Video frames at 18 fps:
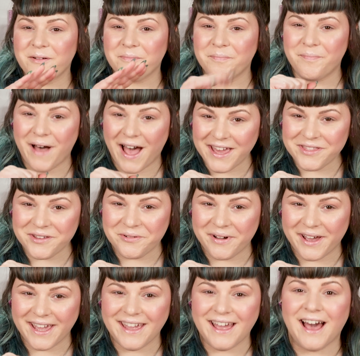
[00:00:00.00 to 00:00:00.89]
By the
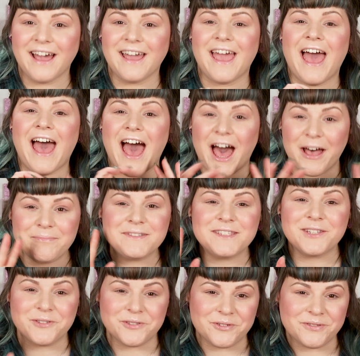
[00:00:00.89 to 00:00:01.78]
way, I
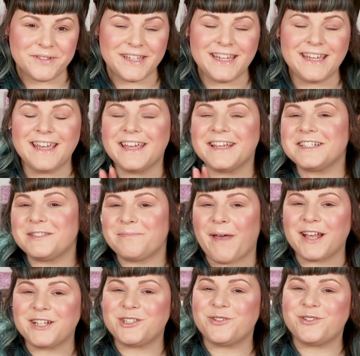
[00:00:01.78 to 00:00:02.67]
absolutely
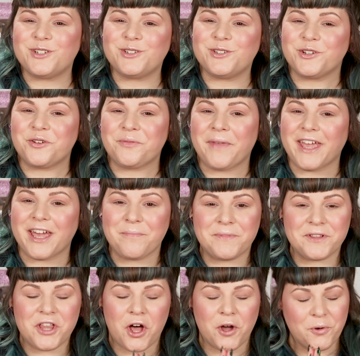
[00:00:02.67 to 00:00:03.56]
expect you to do your
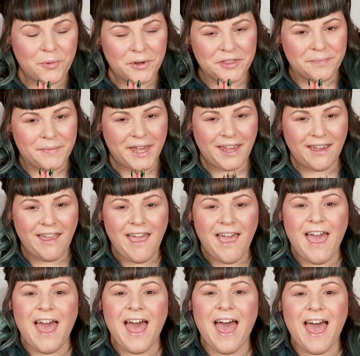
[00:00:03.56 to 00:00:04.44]
makeup along with me.
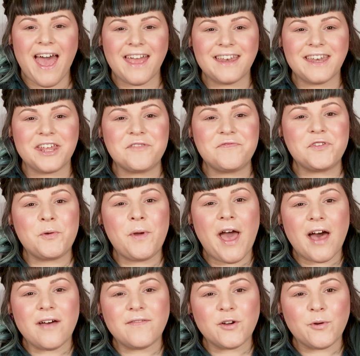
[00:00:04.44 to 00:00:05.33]
And if you
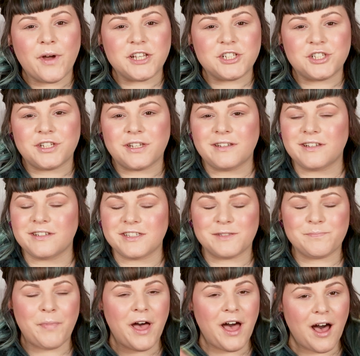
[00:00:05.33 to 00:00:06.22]
have a question,
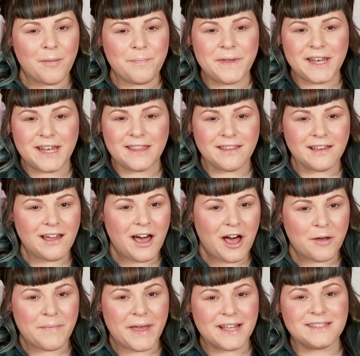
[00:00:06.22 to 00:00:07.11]
just pop it in the
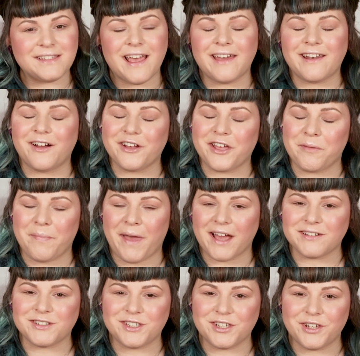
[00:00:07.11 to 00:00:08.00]
comments and I'll get
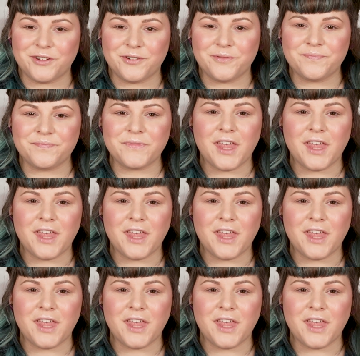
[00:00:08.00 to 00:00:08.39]
back to you.